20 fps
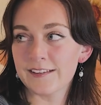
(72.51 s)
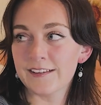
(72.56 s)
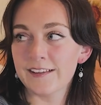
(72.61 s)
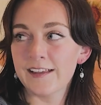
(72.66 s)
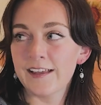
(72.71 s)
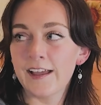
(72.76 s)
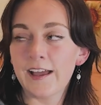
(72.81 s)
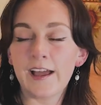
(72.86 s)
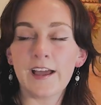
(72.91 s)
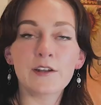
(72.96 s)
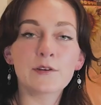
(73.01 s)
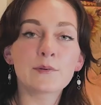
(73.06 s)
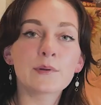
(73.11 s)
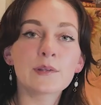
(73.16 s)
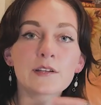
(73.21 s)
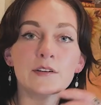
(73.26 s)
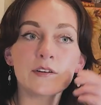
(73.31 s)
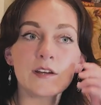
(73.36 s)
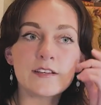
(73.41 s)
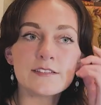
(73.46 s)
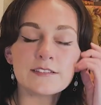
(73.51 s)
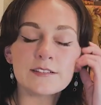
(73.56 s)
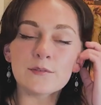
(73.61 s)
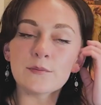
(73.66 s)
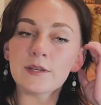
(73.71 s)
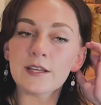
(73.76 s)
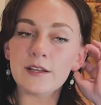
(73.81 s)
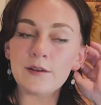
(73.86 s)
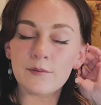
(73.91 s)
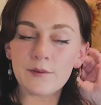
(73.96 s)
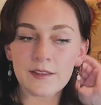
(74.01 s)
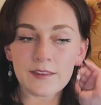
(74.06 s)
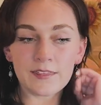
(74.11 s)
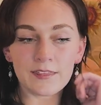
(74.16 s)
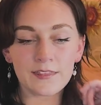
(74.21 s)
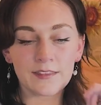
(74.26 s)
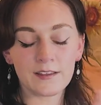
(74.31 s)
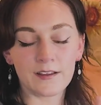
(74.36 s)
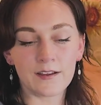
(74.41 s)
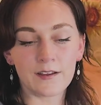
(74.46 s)
I had a really crazy week
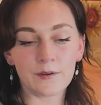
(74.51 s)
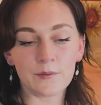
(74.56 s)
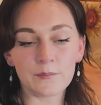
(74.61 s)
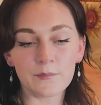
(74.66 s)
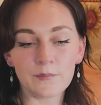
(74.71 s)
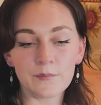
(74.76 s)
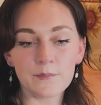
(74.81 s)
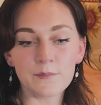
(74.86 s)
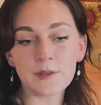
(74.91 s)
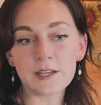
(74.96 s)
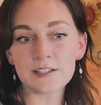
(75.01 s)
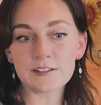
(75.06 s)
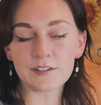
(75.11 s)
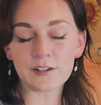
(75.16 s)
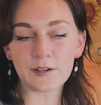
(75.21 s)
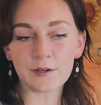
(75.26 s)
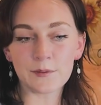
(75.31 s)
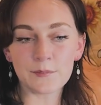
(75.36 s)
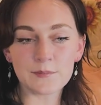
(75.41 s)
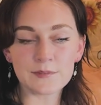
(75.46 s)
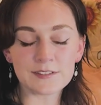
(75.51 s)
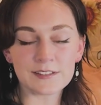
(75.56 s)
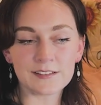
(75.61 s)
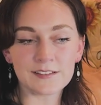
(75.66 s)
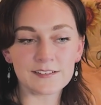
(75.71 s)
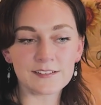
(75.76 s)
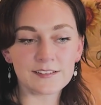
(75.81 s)
with midterms